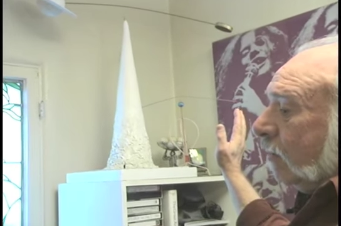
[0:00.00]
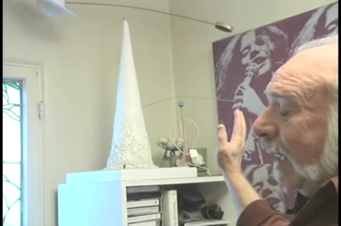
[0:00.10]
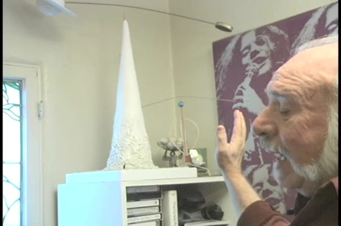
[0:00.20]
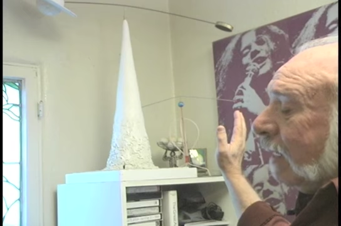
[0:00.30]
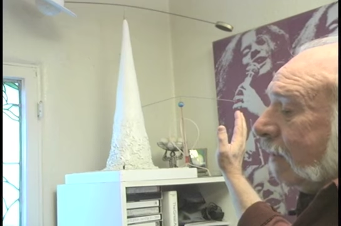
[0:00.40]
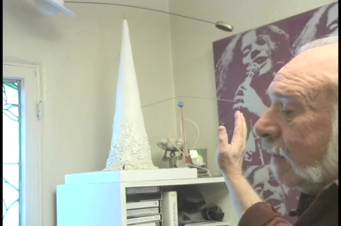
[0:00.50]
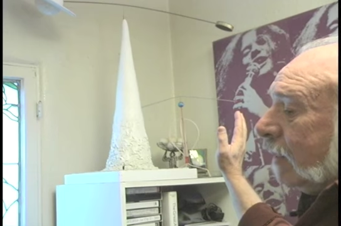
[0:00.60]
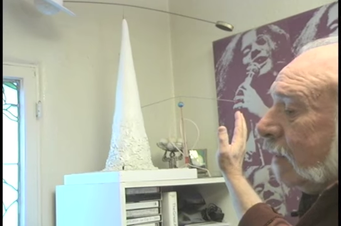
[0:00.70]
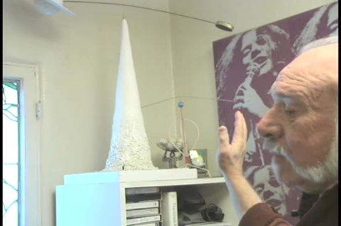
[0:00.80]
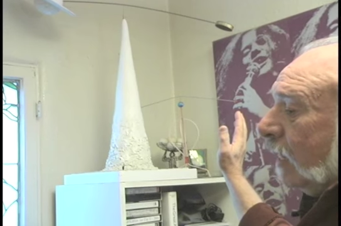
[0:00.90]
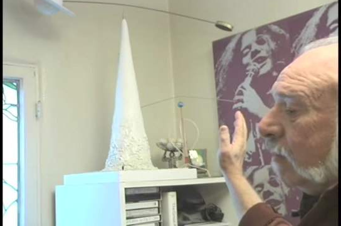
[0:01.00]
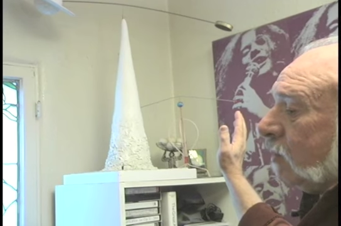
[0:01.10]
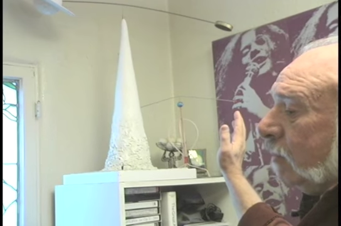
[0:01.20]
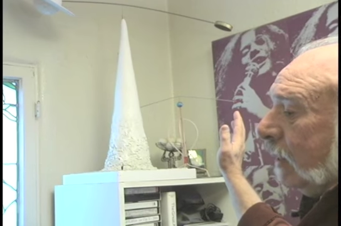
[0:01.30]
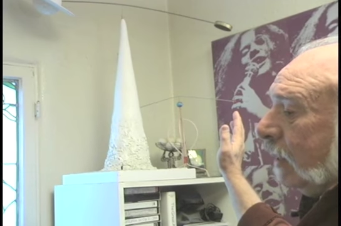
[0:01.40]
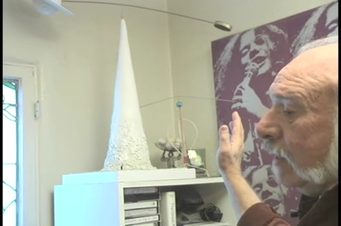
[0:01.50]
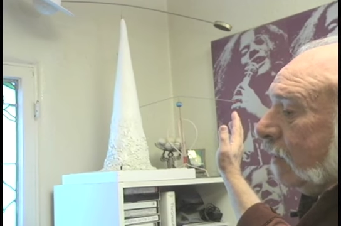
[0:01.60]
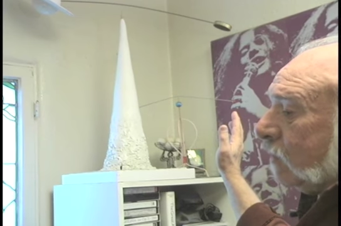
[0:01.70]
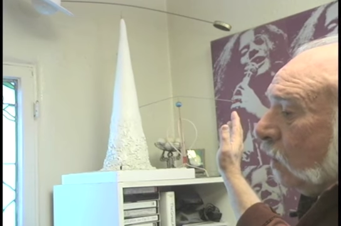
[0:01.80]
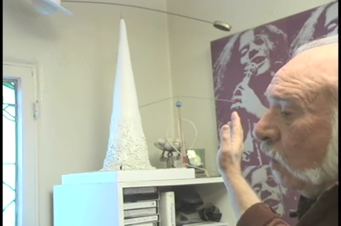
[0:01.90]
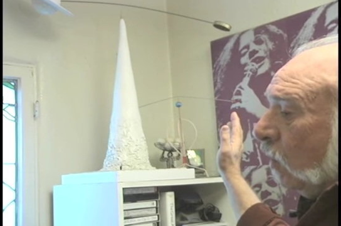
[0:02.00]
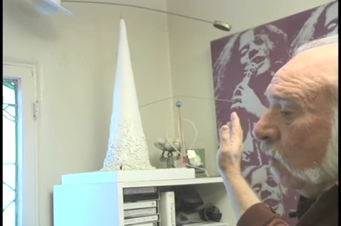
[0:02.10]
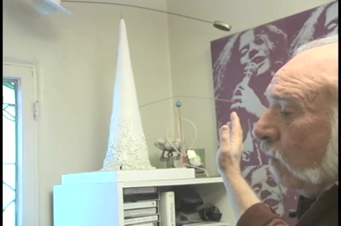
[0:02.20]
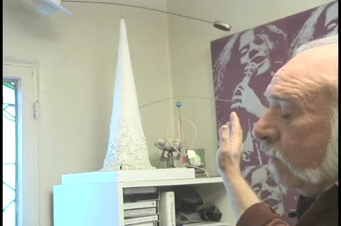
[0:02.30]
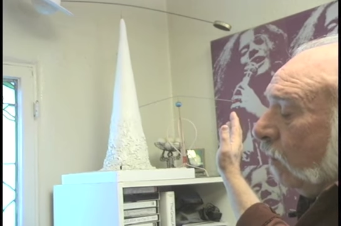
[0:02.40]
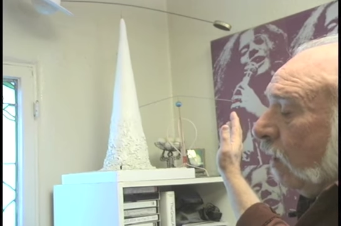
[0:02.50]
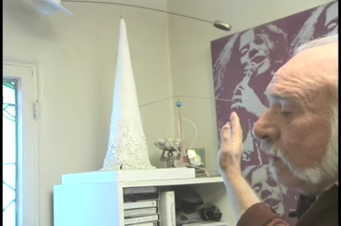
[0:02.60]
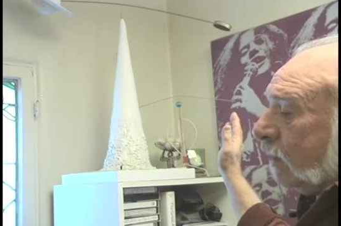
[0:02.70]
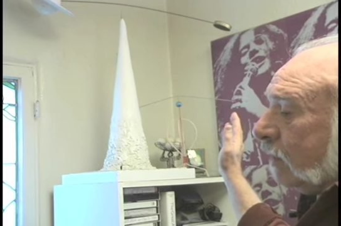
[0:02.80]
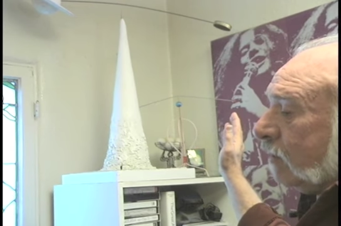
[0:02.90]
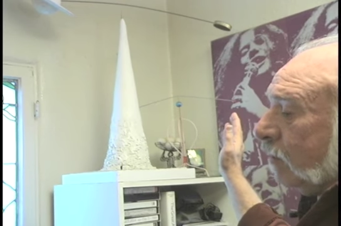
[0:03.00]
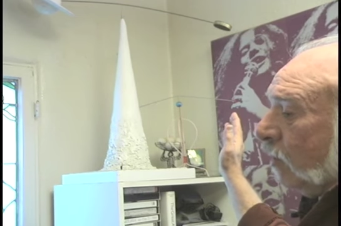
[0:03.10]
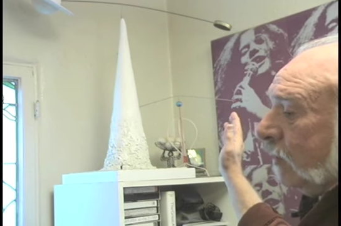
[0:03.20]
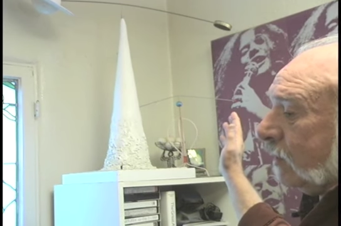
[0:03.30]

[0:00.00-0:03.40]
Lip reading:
(no speaker visible)